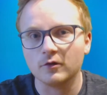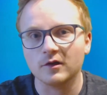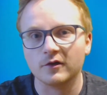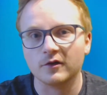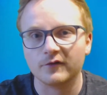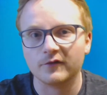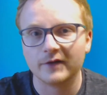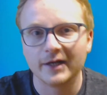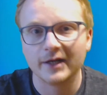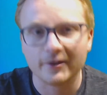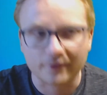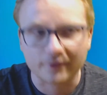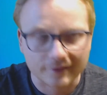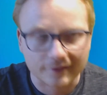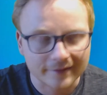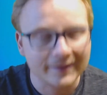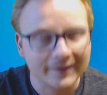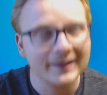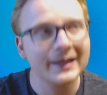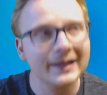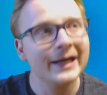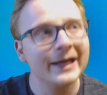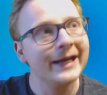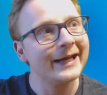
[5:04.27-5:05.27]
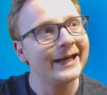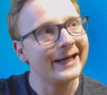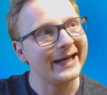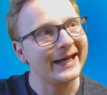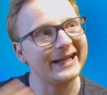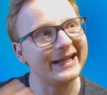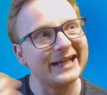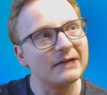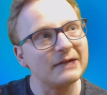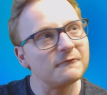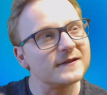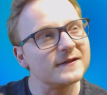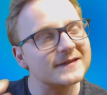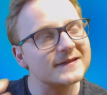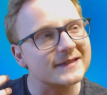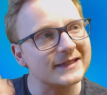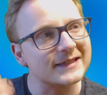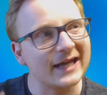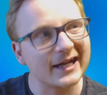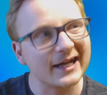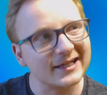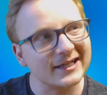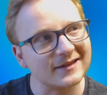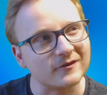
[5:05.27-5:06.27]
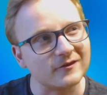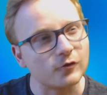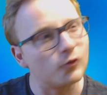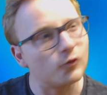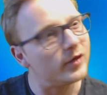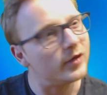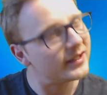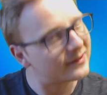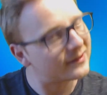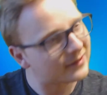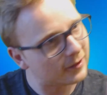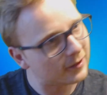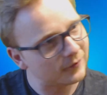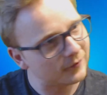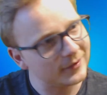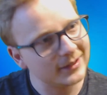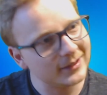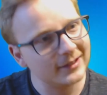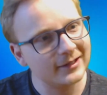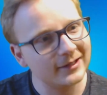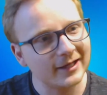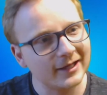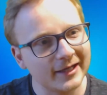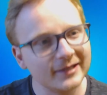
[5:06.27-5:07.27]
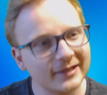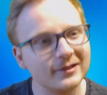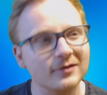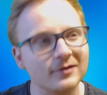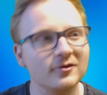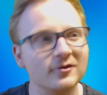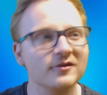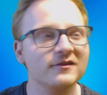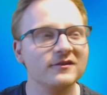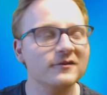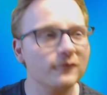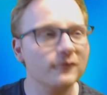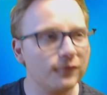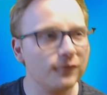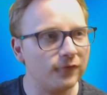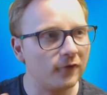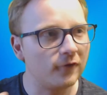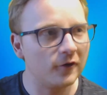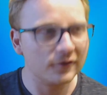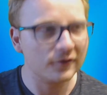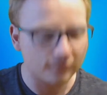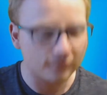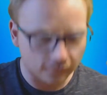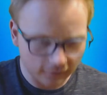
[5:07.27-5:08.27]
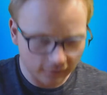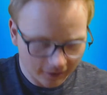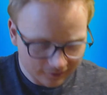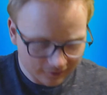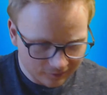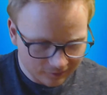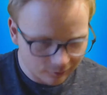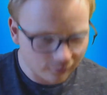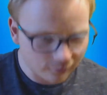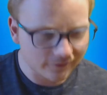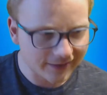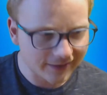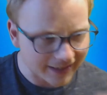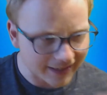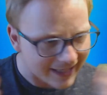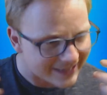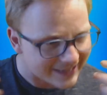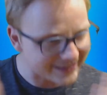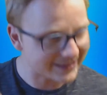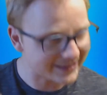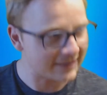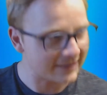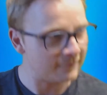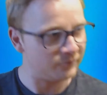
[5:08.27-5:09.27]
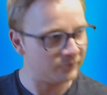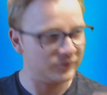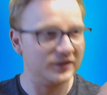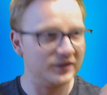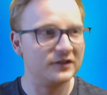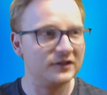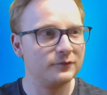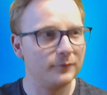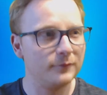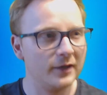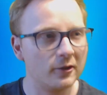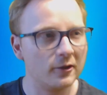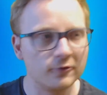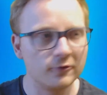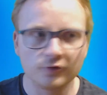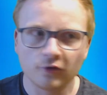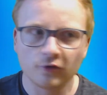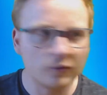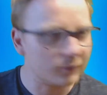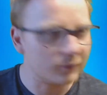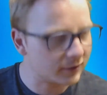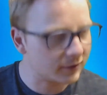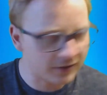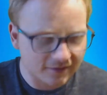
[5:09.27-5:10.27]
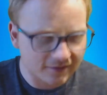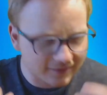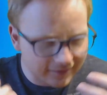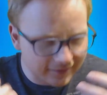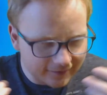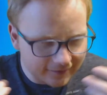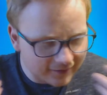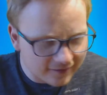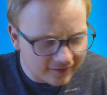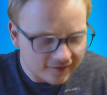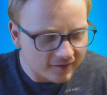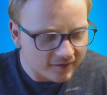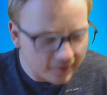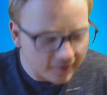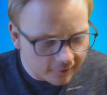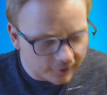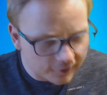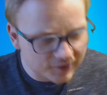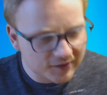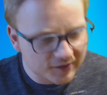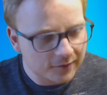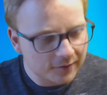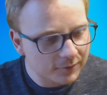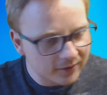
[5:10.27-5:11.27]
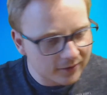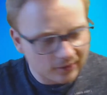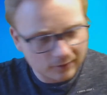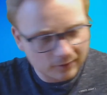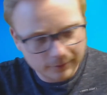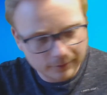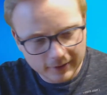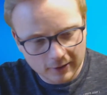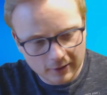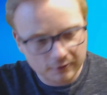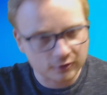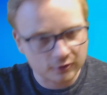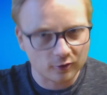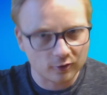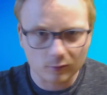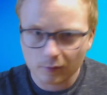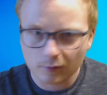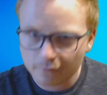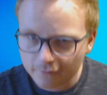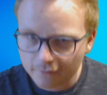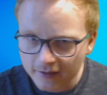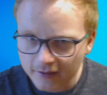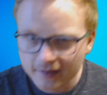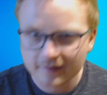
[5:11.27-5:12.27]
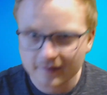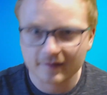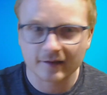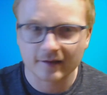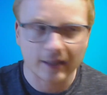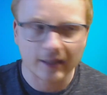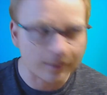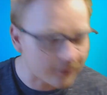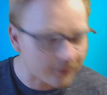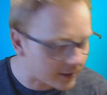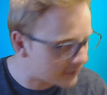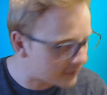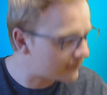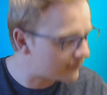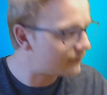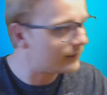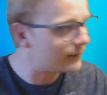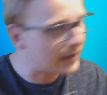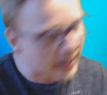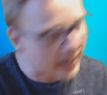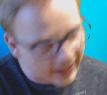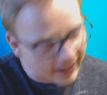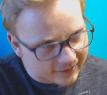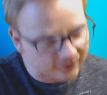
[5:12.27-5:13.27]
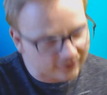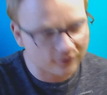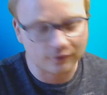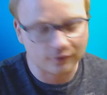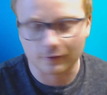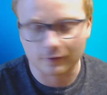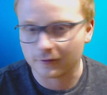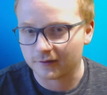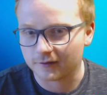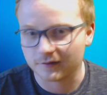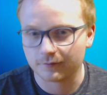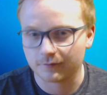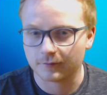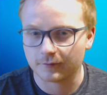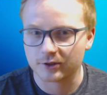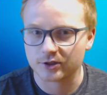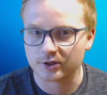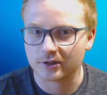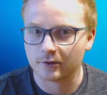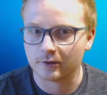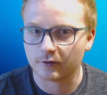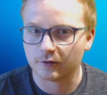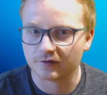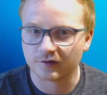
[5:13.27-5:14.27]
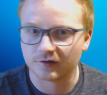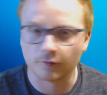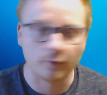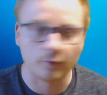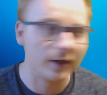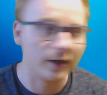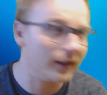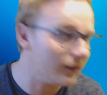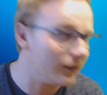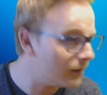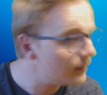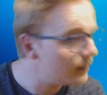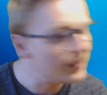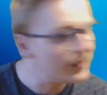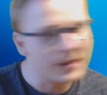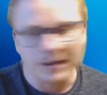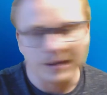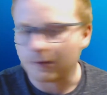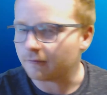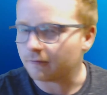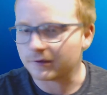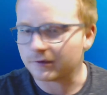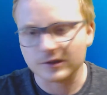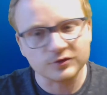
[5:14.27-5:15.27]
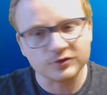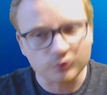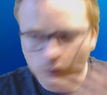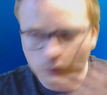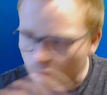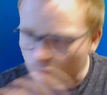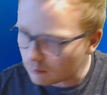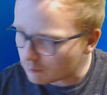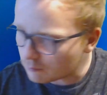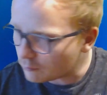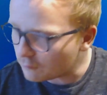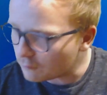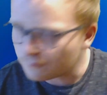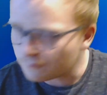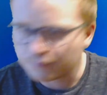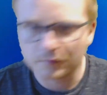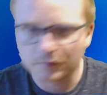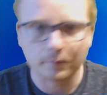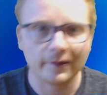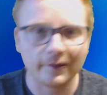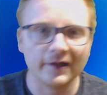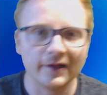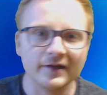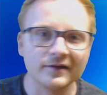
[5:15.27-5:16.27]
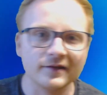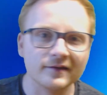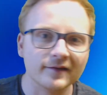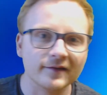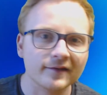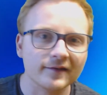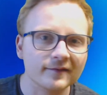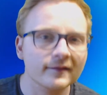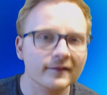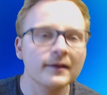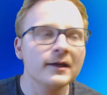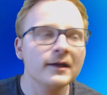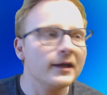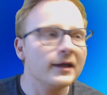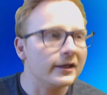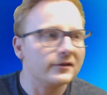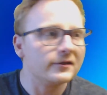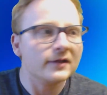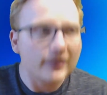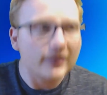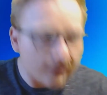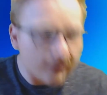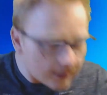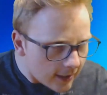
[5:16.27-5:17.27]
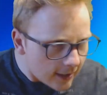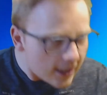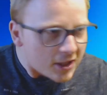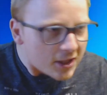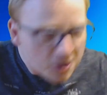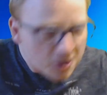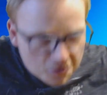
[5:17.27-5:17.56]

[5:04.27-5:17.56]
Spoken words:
around. And that was a nice twist. I really liked it, because you thought throughout the movie, yes, it's paranormal, because it's the stereotypical paranormal things that happen, like the head turns when she looks away, or the doll moves places, and you're like, yes,